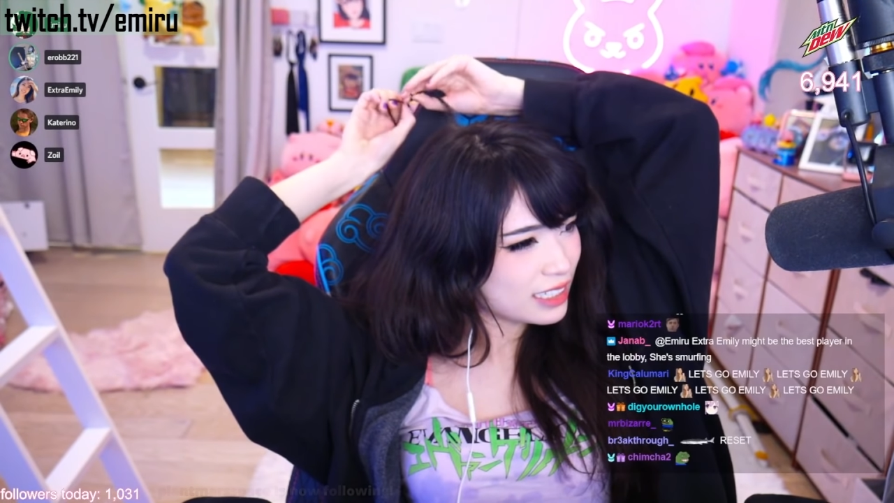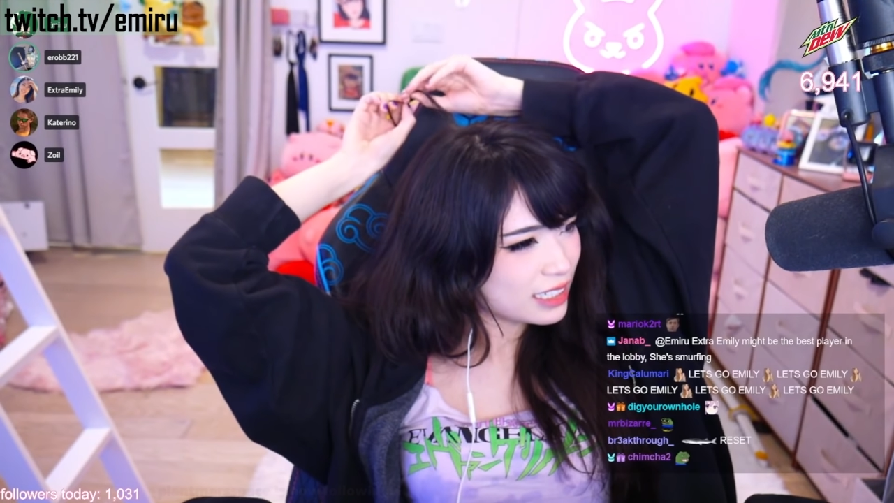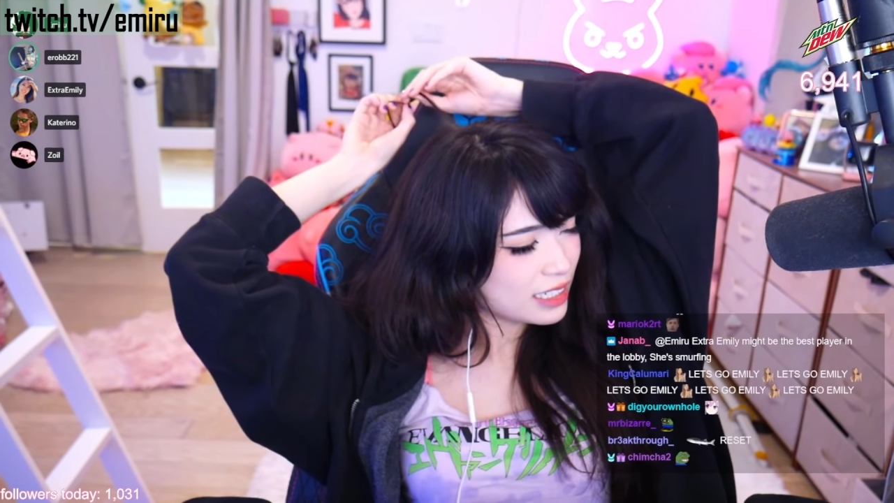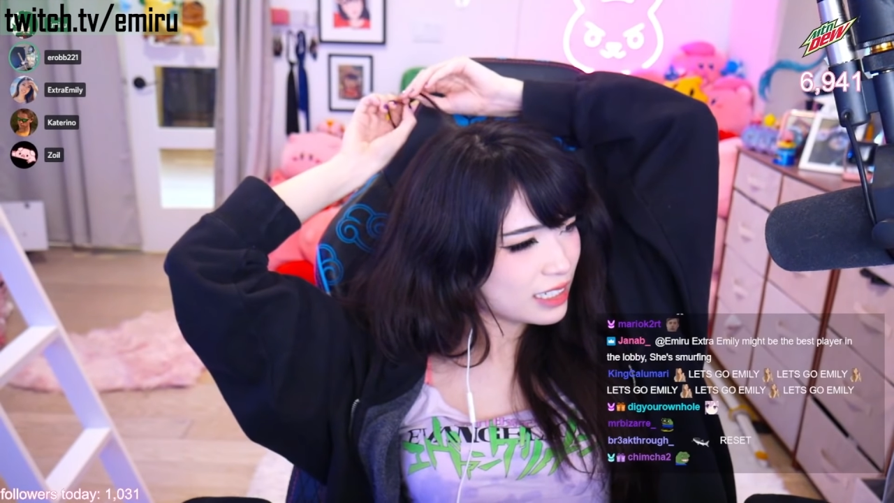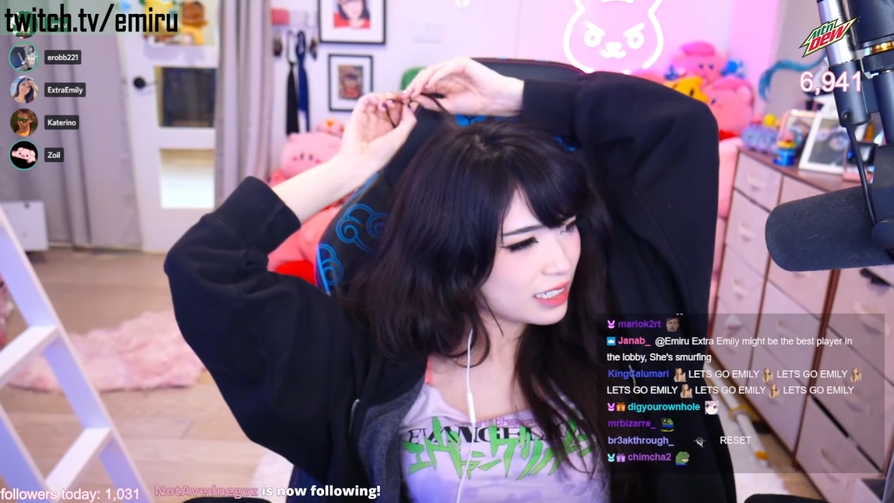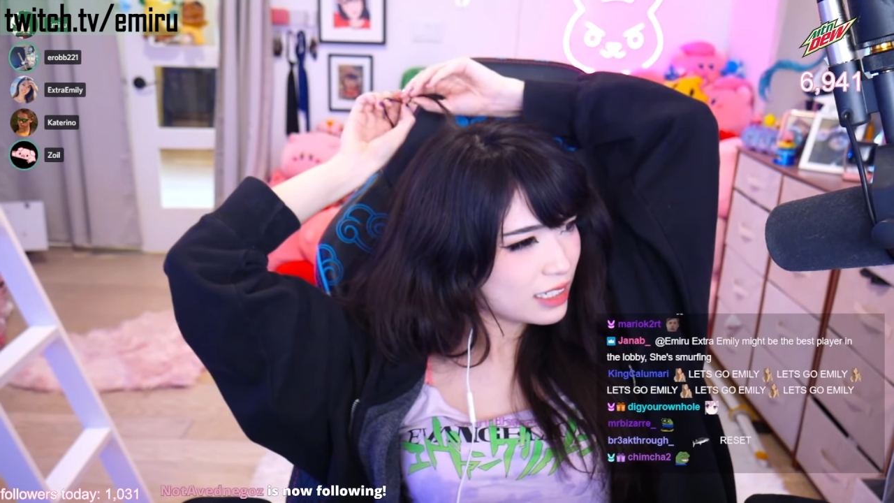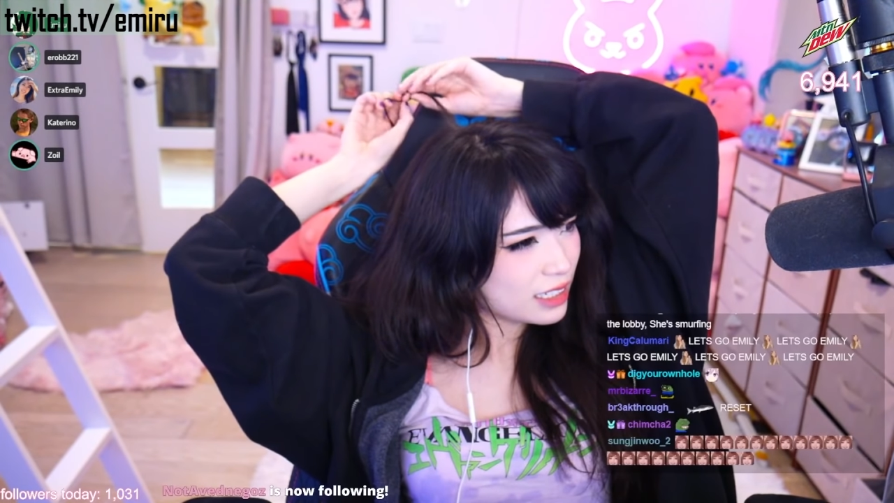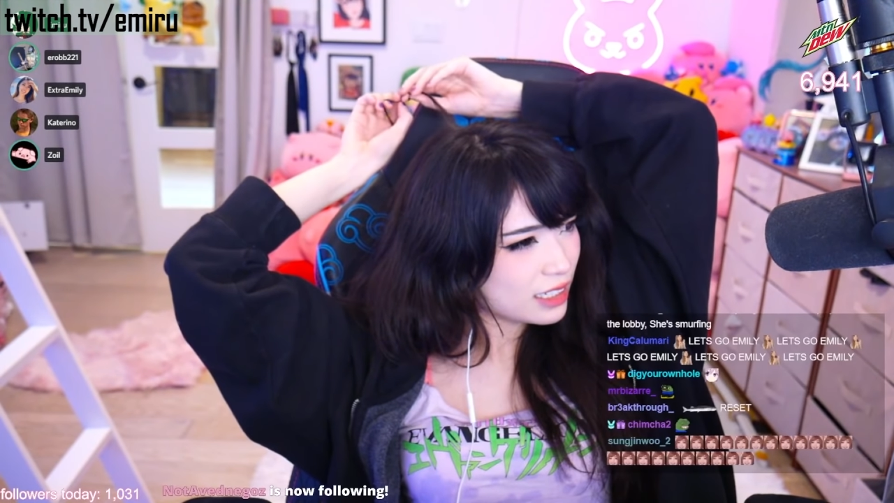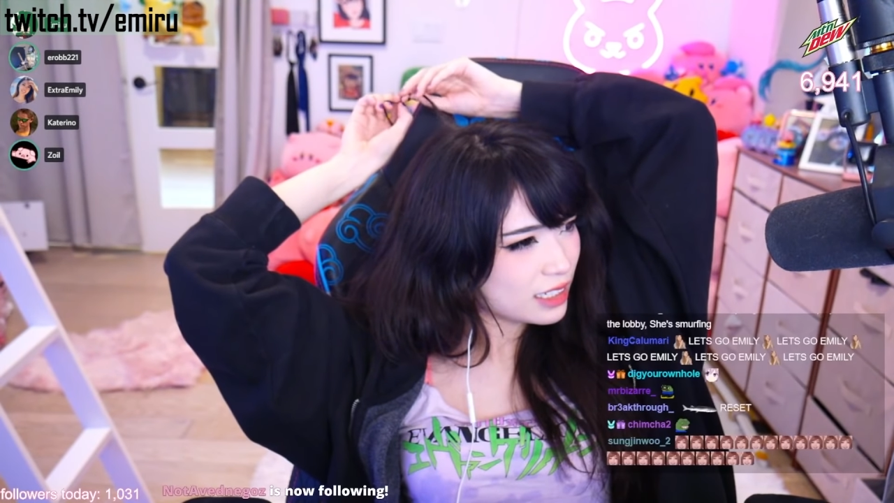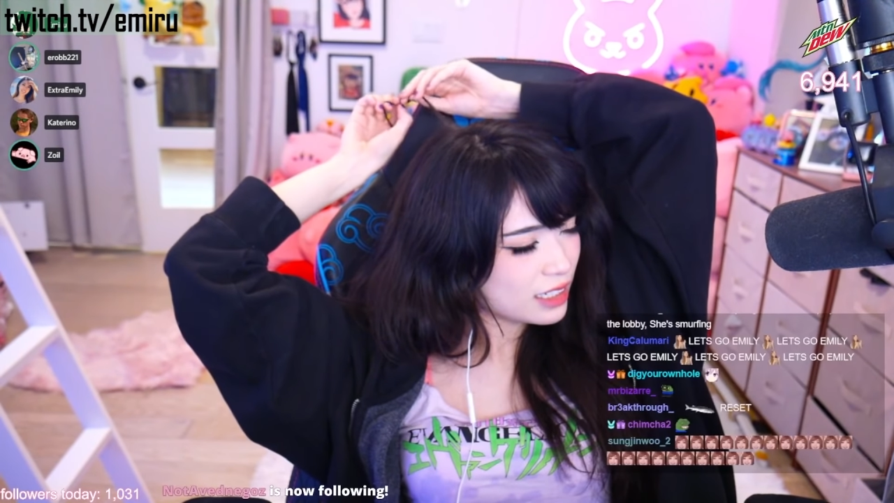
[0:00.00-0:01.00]
Well, we got five
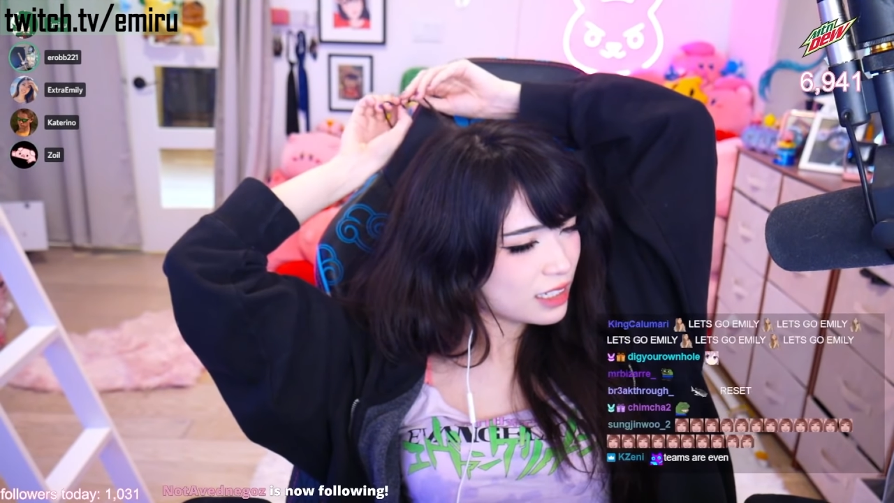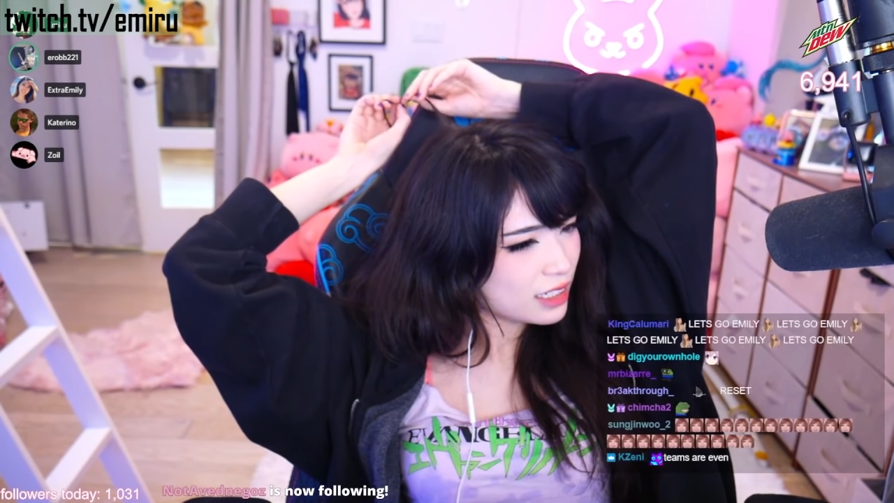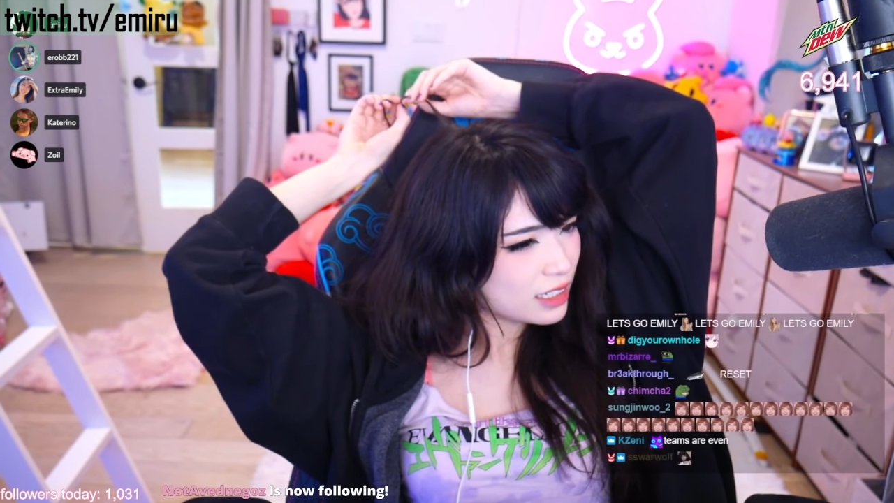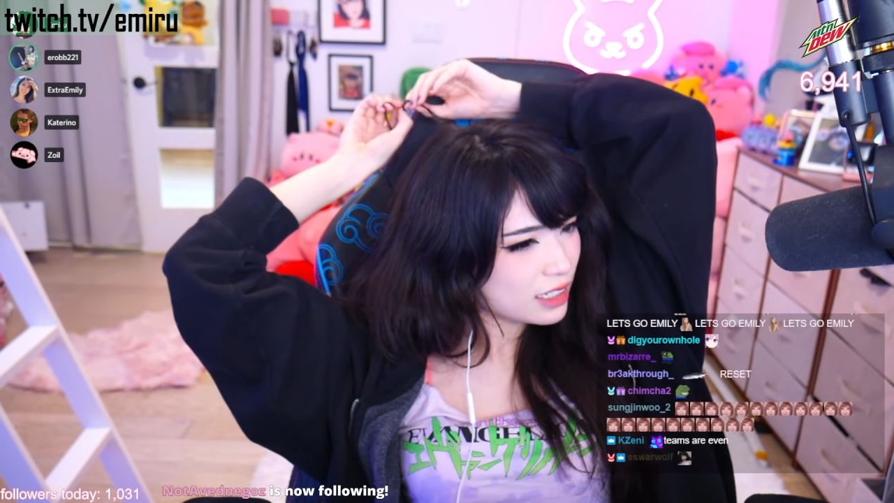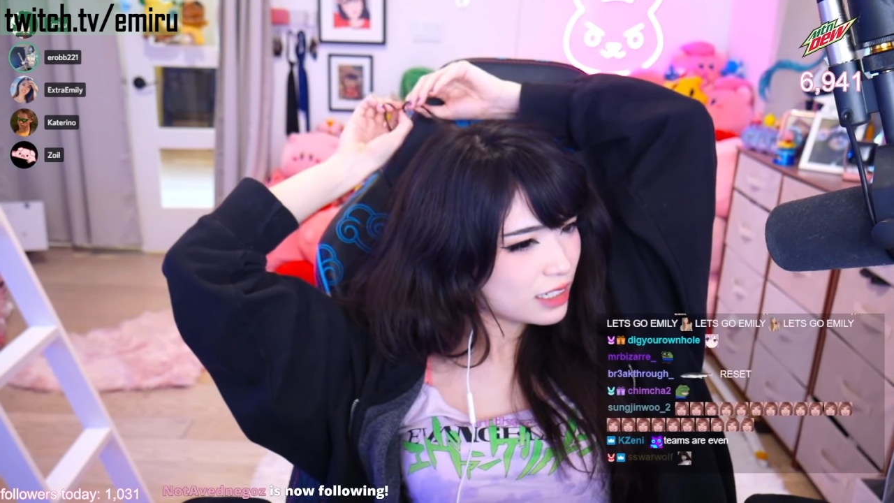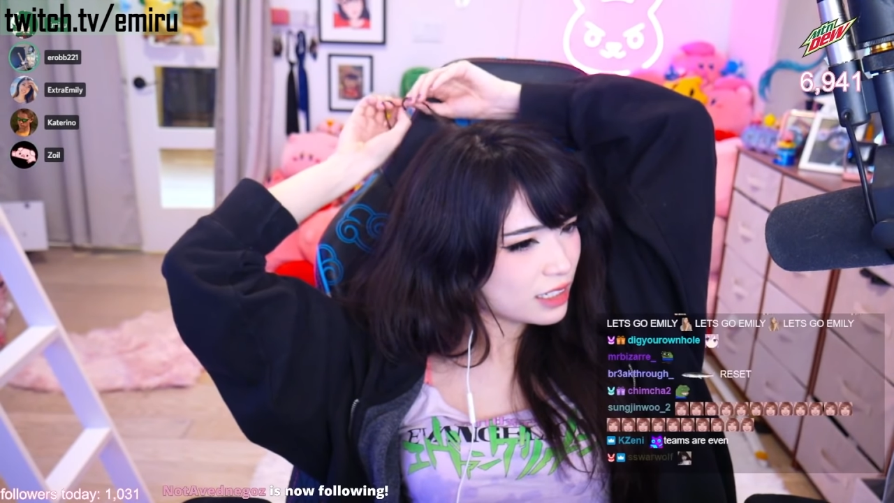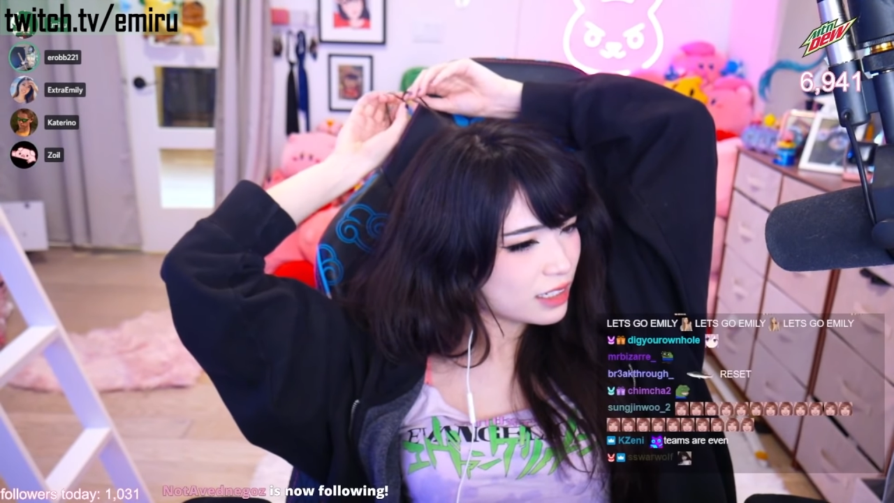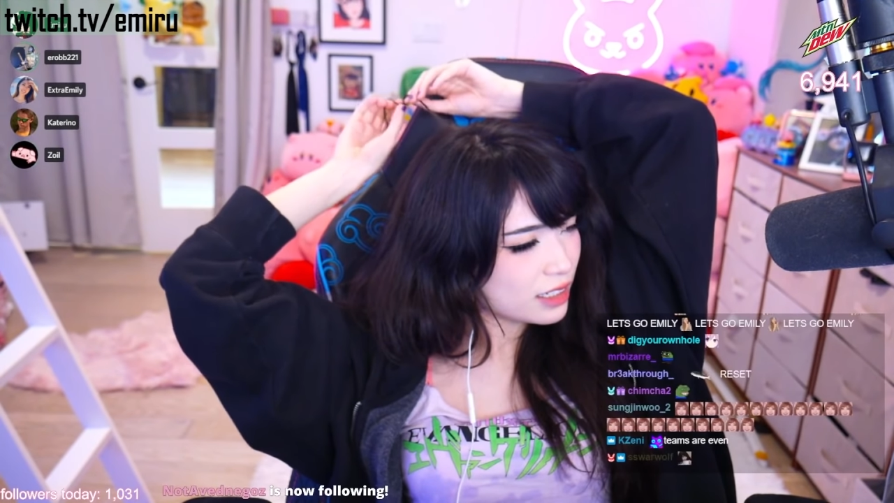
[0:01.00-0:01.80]
oh. people. I got seven.